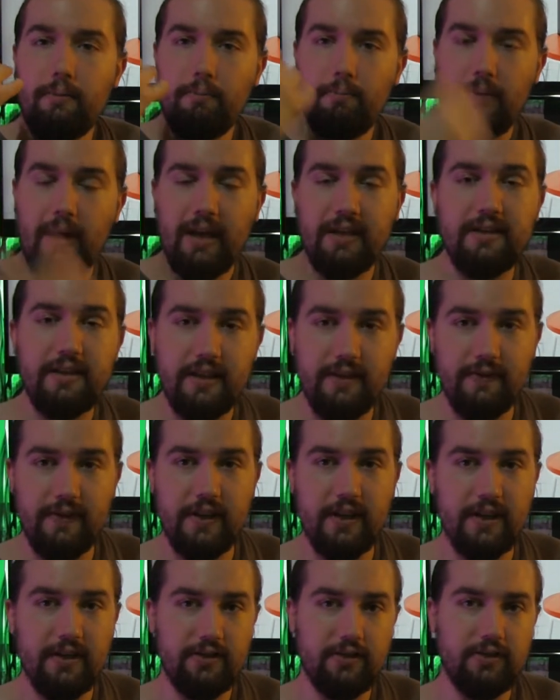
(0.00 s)
my
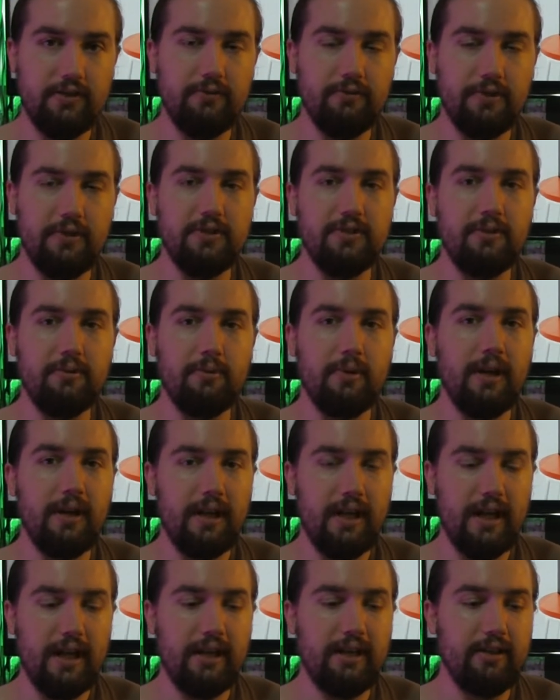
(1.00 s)
TV is the reason why
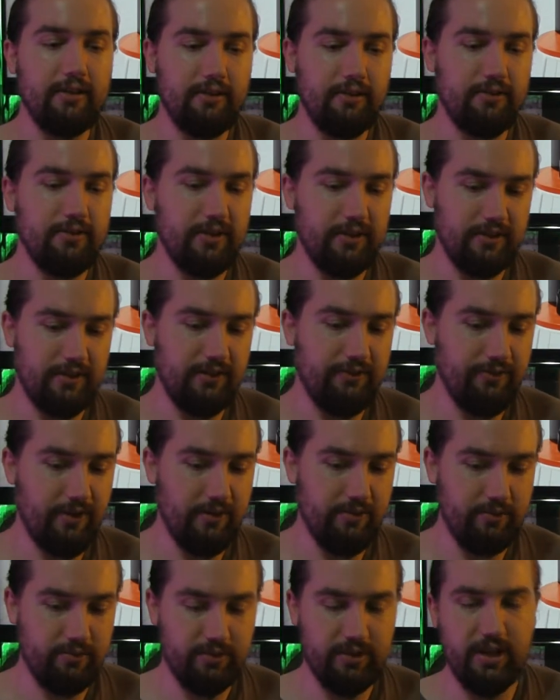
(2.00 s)
I can do 60
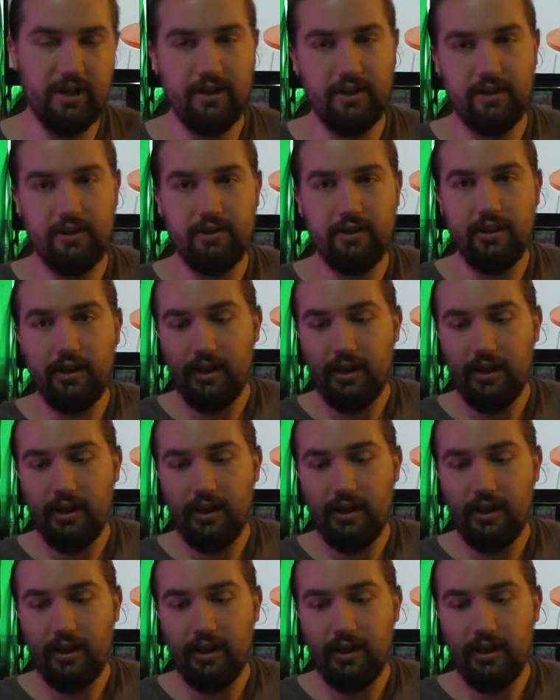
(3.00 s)
frames per second.